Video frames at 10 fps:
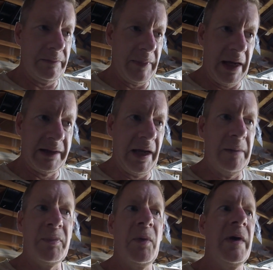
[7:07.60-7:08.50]
at
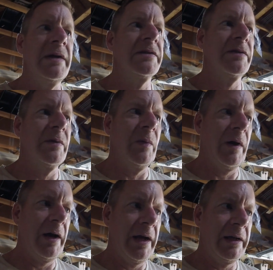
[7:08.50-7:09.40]
that point
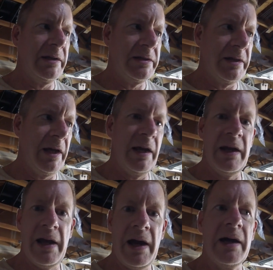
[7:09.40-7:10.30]
where I can say,
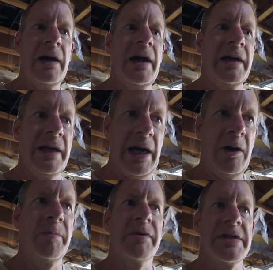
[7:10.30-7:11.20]
yeah, I can
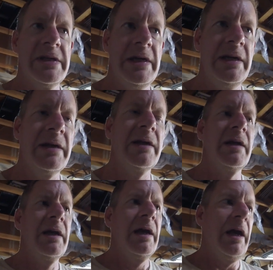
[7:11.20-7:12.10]
now proceed
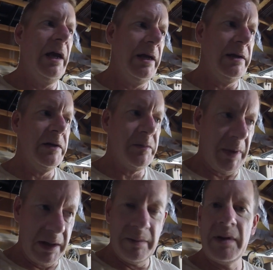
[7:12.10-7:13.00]
and
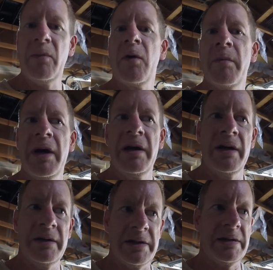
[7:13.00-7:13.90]
spend a bit more money
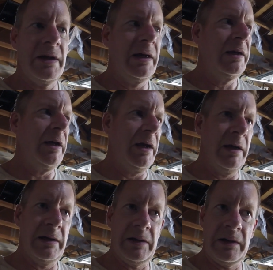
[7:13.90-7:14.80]
on this thing
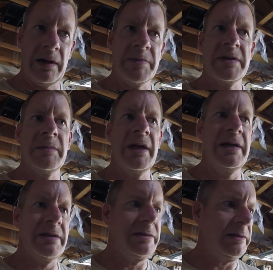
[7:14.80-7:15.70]
and hook up some
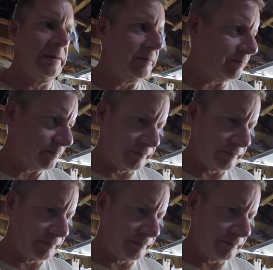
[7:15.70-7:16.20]
lights and